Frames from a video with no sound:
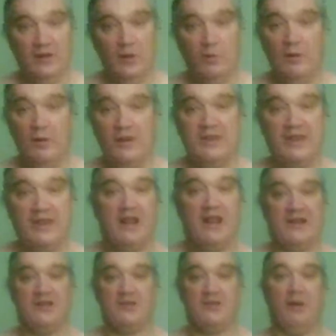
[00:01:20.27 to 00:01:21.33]
What the hell are
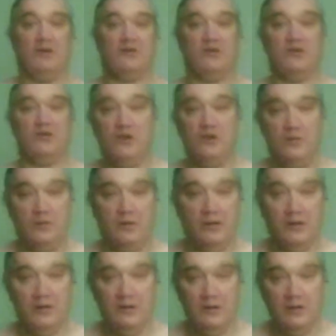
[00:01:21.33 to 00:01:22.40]
they supposed to do?
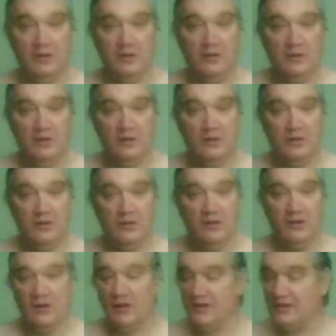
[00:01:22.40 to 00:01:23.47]

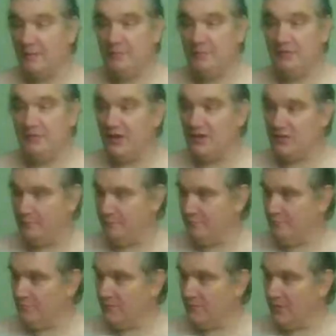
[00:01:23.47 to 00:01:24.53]
Because let me tell you something.
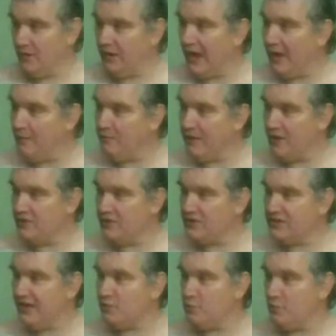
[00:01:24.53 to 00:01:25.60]
A life without
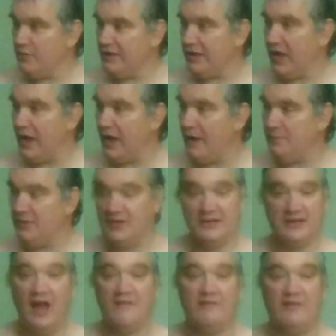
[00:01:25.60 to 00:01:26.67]
sexual climax is a
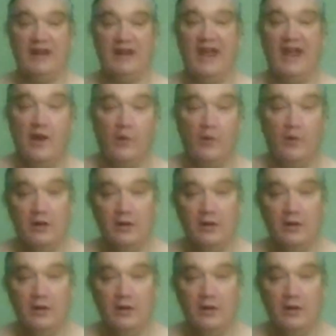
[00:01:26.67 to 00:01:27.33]
life in hell.